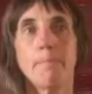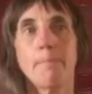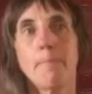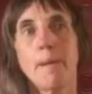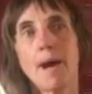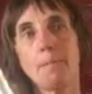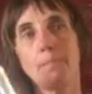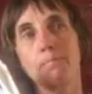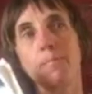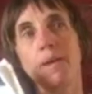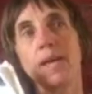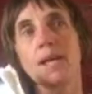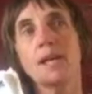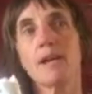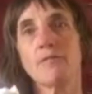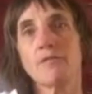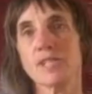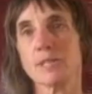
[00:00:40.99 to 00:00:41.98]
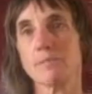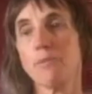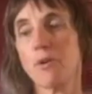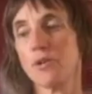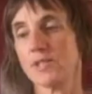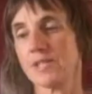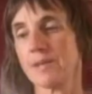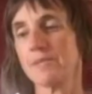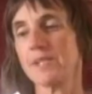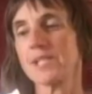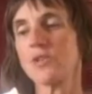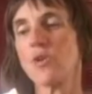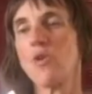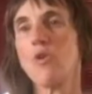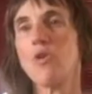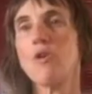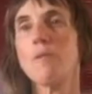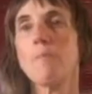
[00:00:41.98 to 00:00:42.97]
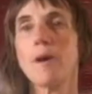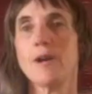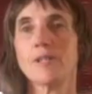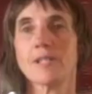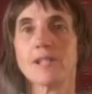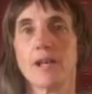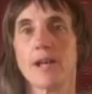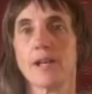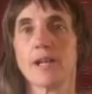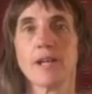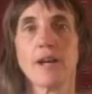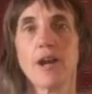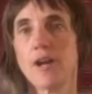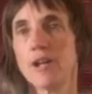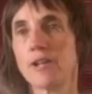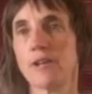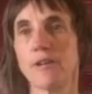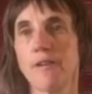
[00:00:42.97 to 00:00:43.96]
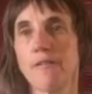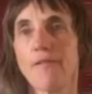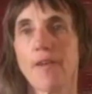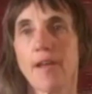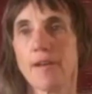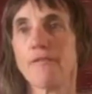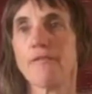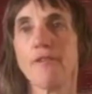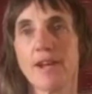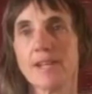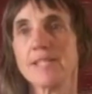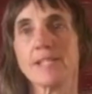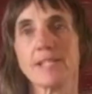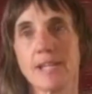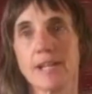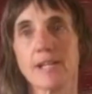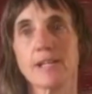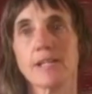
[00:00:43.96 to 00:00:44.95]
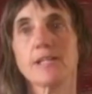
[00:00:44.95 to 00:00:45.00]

but being a response. I mean, it's almost like a kind of ekphrastic.